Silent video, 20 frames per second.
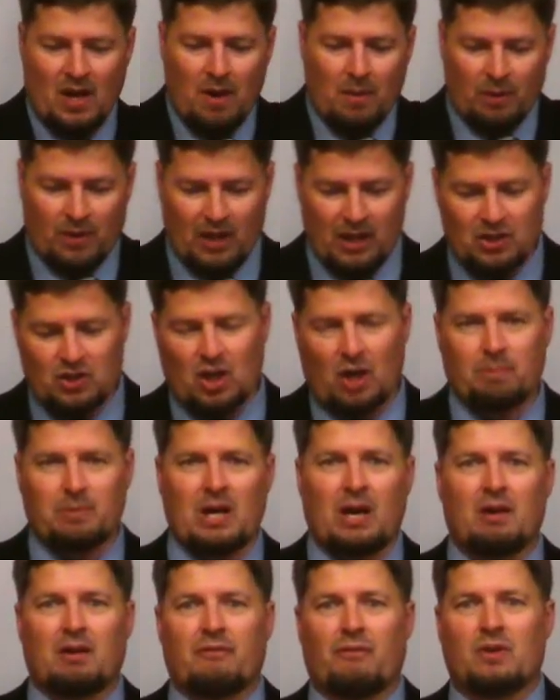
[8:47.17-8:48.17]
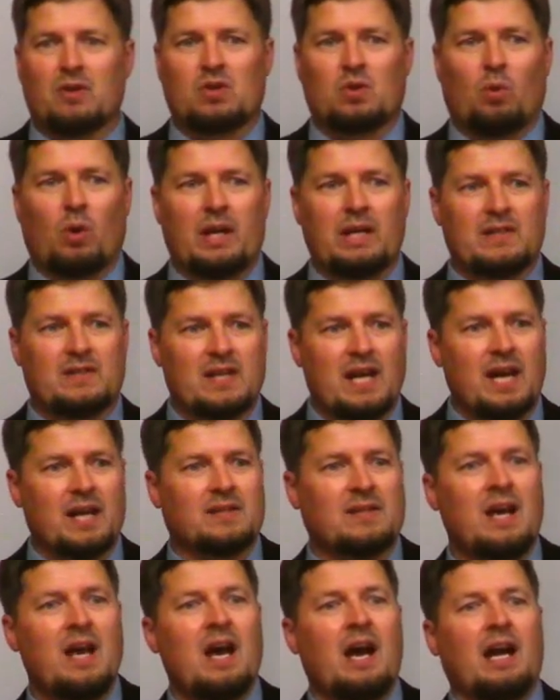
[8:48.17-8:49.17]
But then jump down to verse
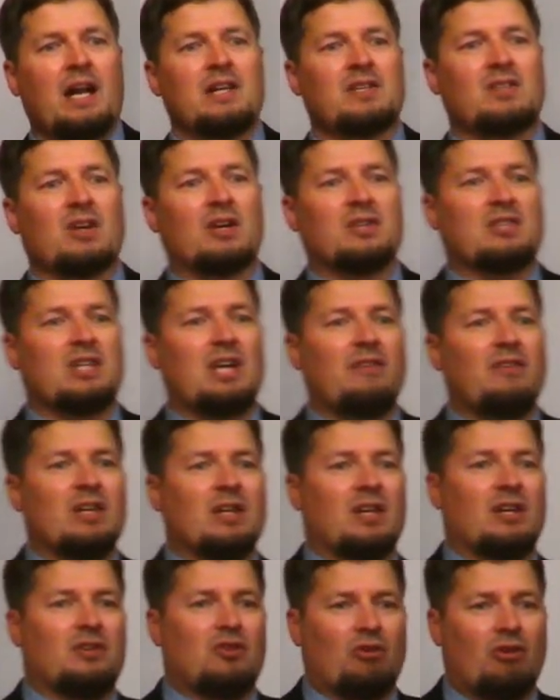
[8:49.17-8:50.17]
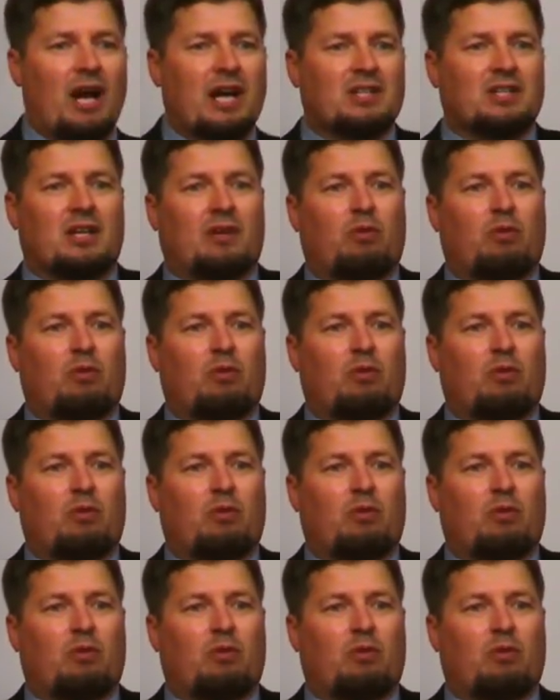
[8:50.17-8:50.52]
26, and he starts giving the direction